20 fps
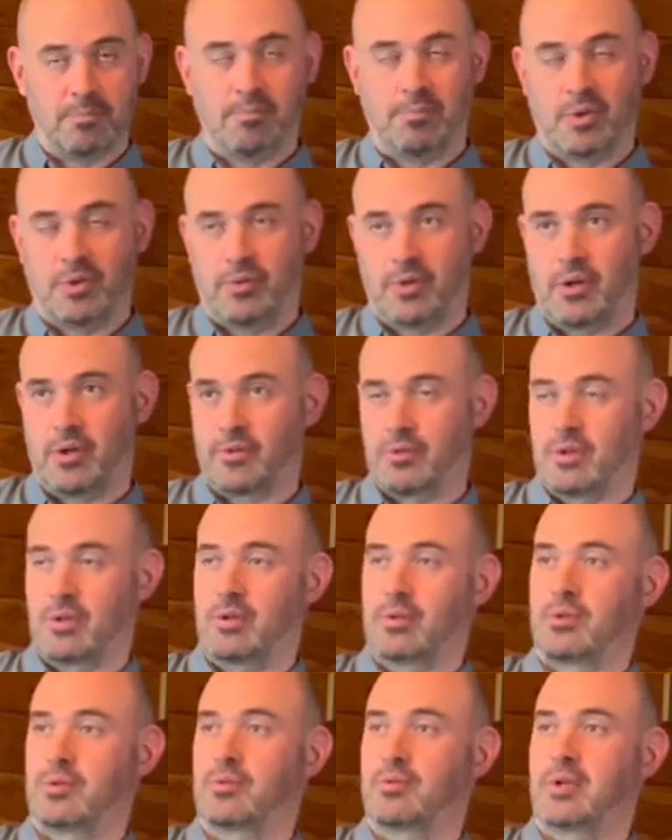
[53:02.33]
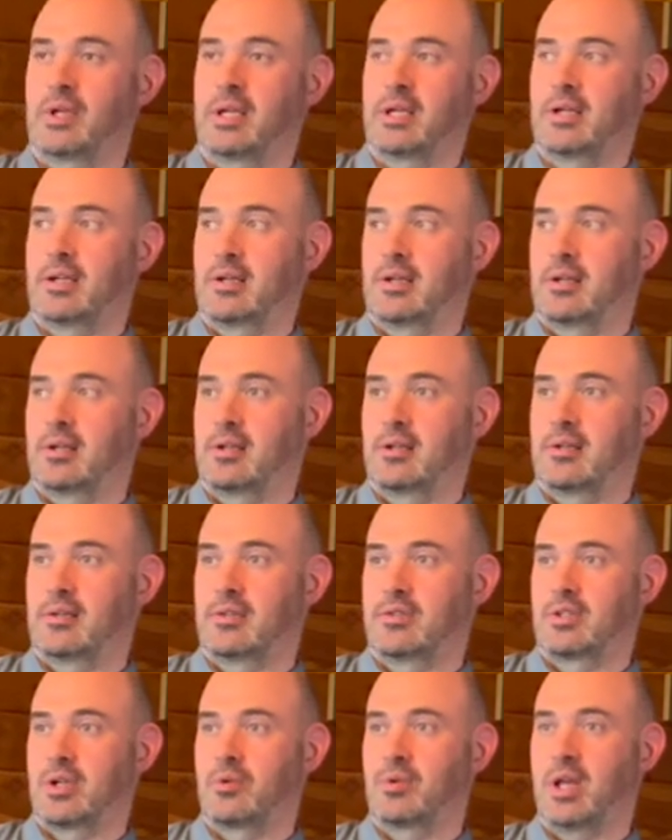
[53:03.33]
my father-in-law.
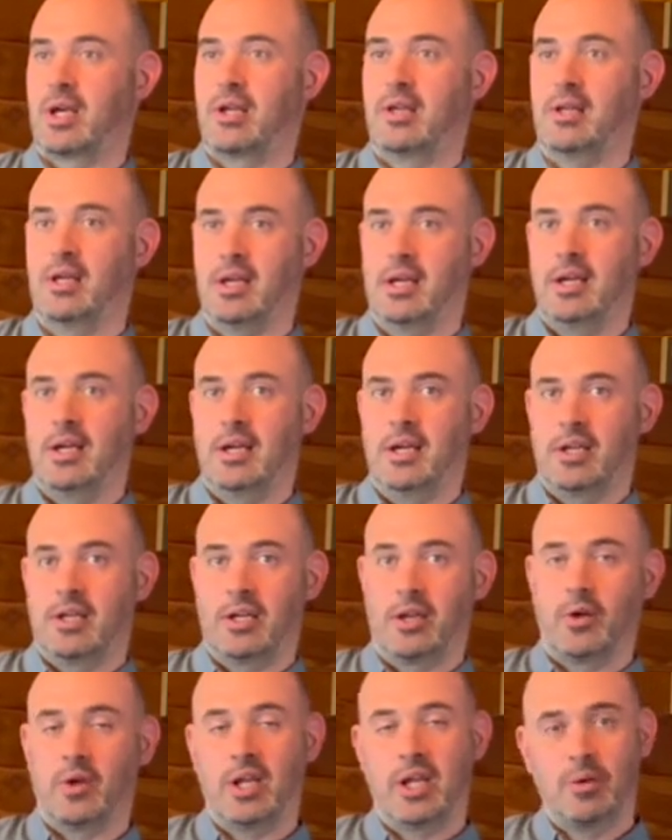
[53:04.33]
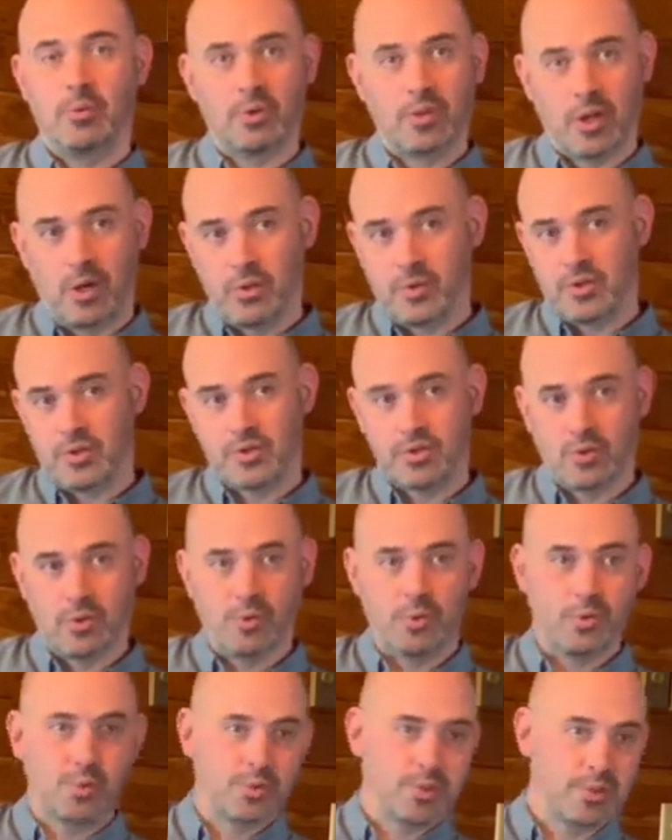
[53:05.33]
So they, you know, he would go into
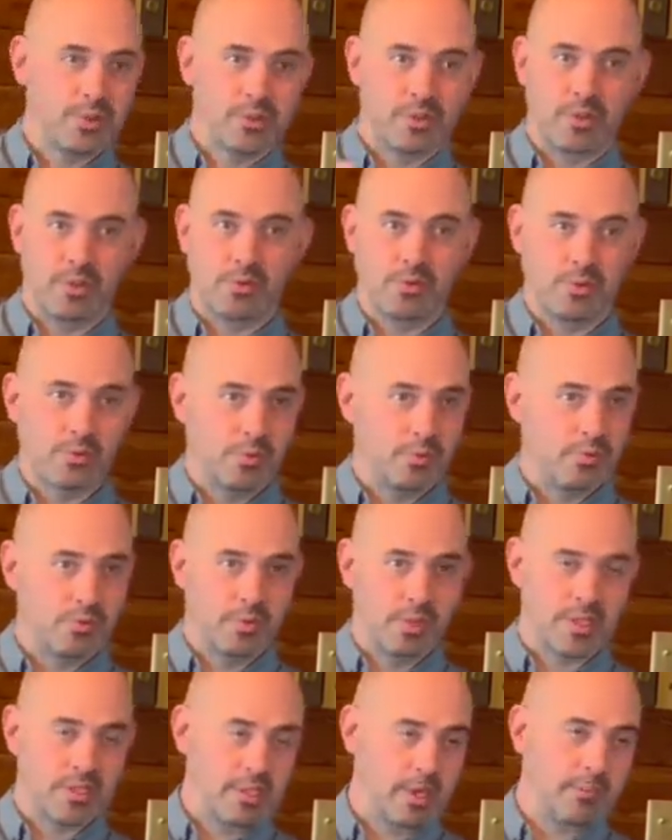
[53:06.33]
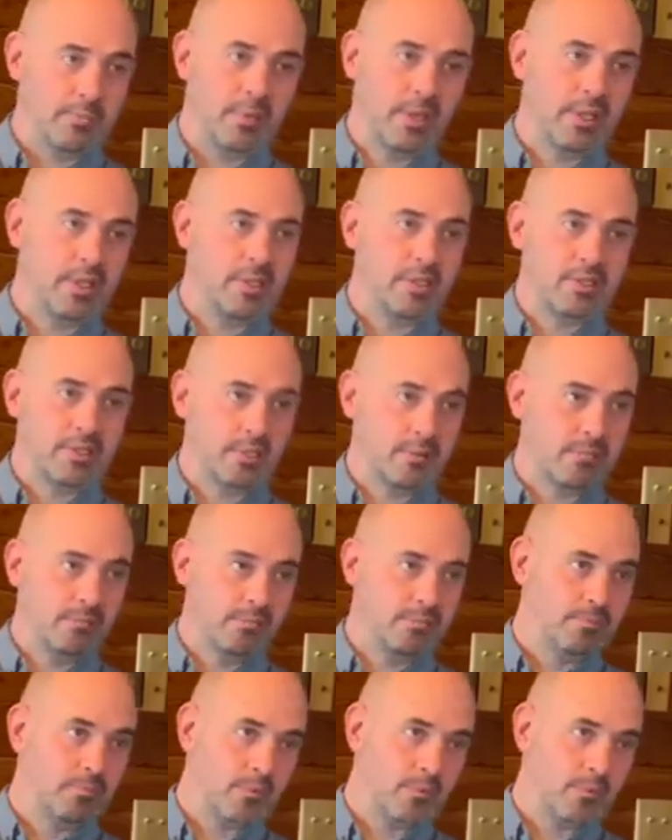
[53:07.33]
schools and do assemblies and